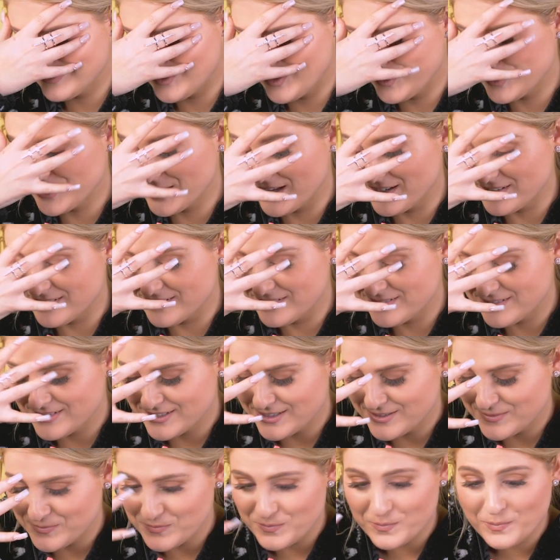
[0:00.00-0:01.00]
hold on.
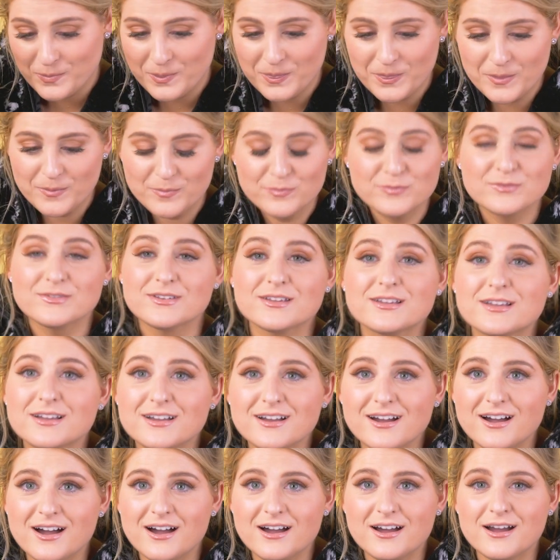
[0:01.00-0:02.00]

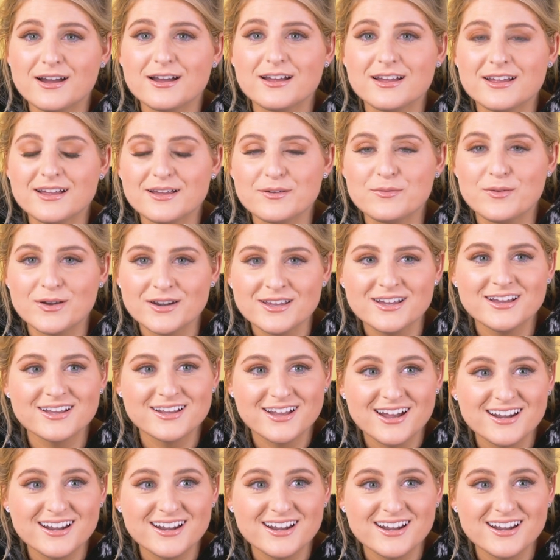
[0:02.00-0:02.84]
I want it, I